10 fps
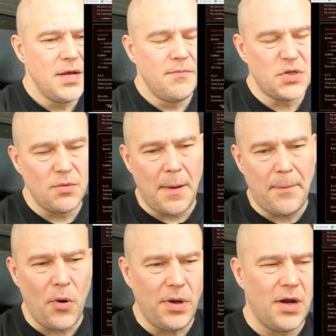So my
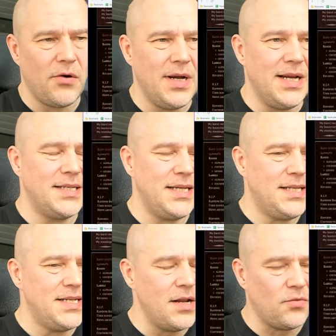point here is,
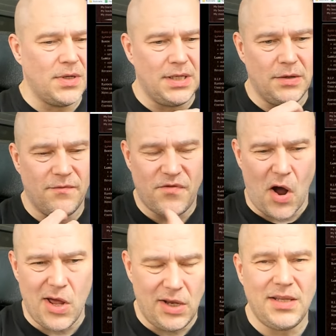it's not really
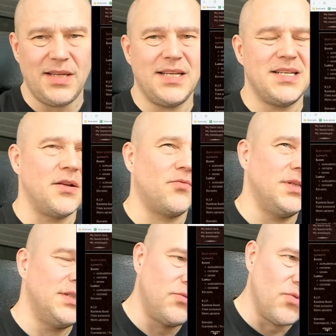violent, it's not
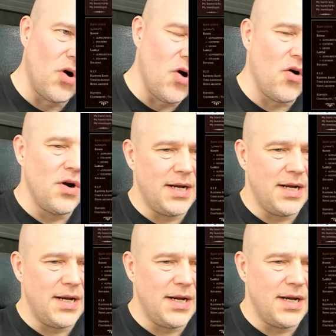really raw,